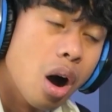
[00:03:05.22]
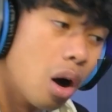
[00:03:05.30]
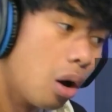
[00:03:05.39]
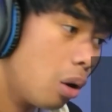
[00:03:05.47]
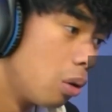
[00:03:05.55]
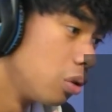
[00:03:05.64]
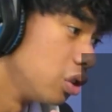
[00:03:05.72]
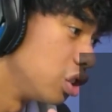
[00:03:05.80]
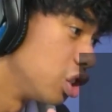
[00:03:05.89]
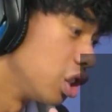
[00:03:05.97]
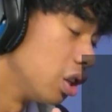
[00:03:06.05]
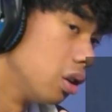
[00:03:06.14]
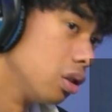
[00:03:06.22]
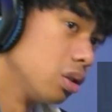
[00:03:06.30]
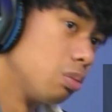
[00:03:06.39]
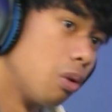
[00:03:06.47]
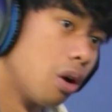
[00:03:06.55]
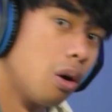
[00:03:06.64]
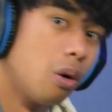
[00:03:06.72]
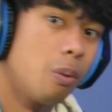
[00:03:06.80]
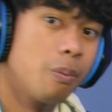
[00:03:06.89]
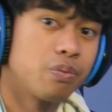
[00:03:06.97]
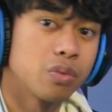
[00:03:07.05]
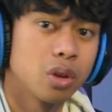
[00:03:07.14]
Oh, the chills, bro.
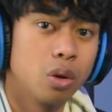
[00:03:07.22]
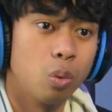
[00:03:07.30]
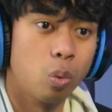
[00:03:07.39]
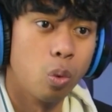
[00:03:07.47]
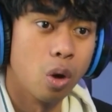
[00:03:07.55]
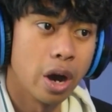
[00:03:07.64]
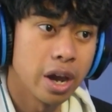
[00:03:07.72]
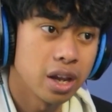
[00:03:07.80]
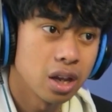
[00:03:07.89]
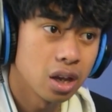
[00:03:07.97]
What?